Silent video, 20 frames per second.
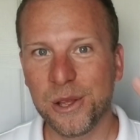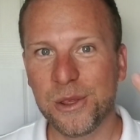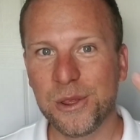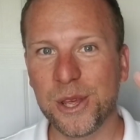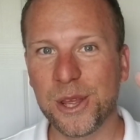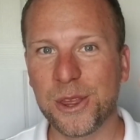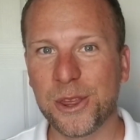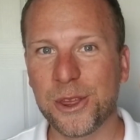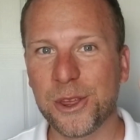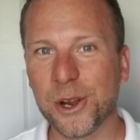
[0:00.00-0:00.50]

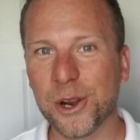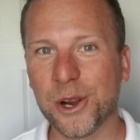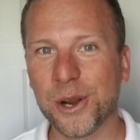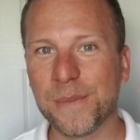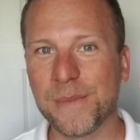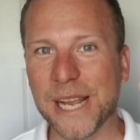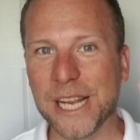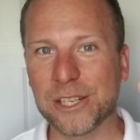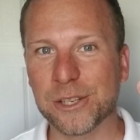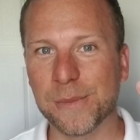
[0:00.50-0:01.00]
The third
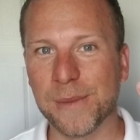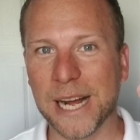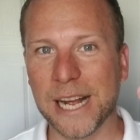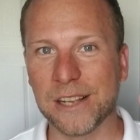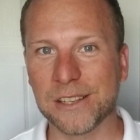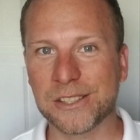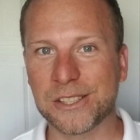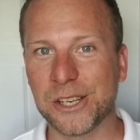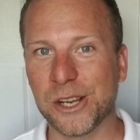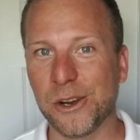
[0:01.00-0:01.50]
major
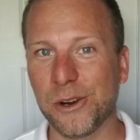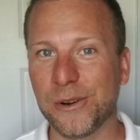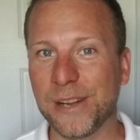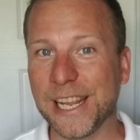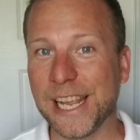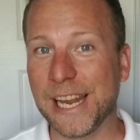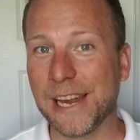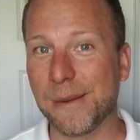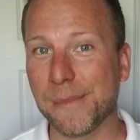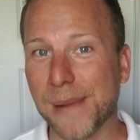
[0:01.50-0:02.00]
milestone,
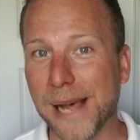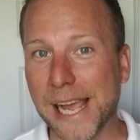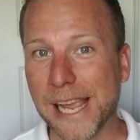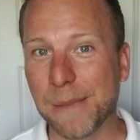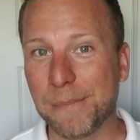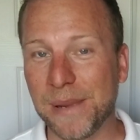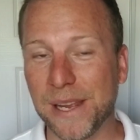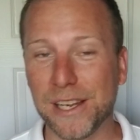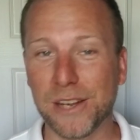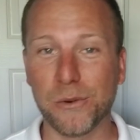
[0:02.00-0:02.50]
and in my
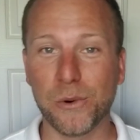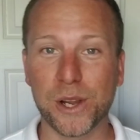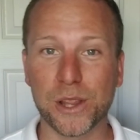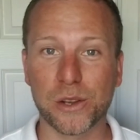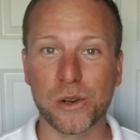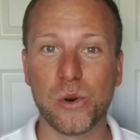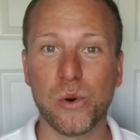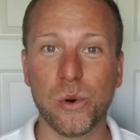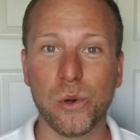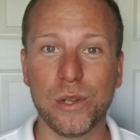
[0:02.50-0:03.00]
opinion one of
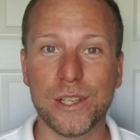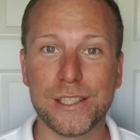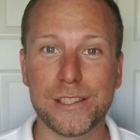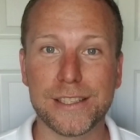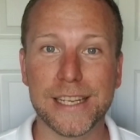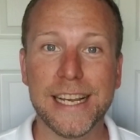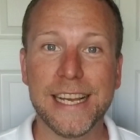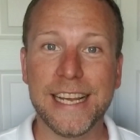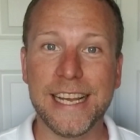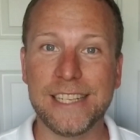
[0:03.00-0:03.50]
the
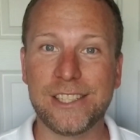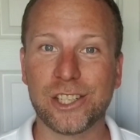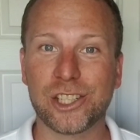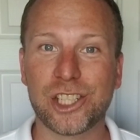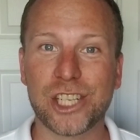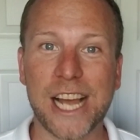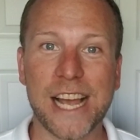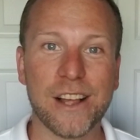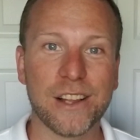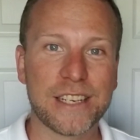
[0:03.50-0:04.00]
coolest, is your
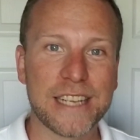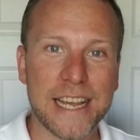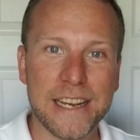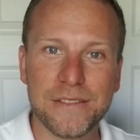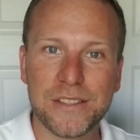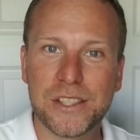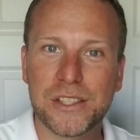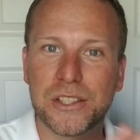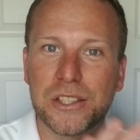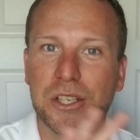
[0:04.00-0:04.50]
child kind
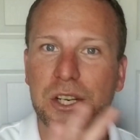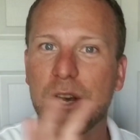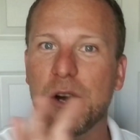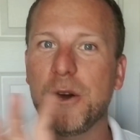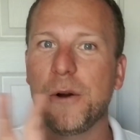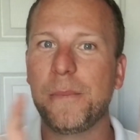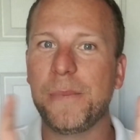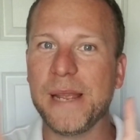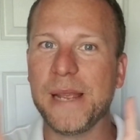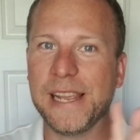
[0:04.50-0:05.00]
of
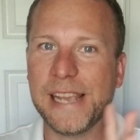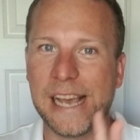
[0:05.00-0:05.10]
scoping